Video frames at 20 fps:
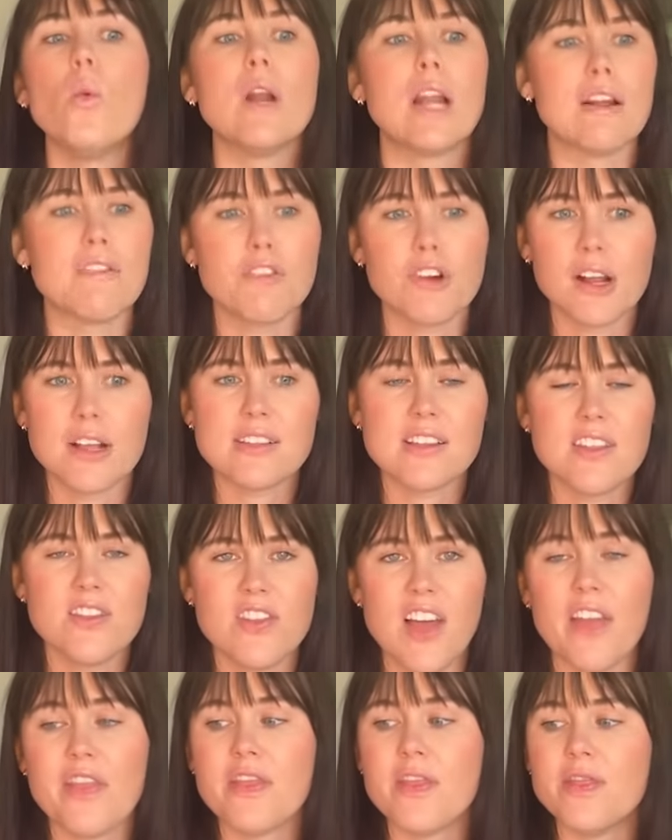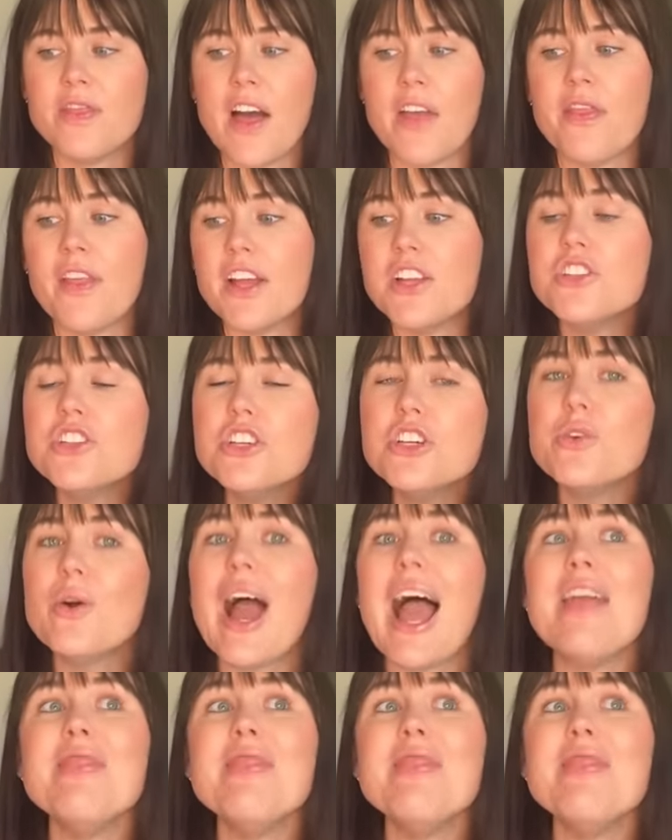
whatever it is that they do.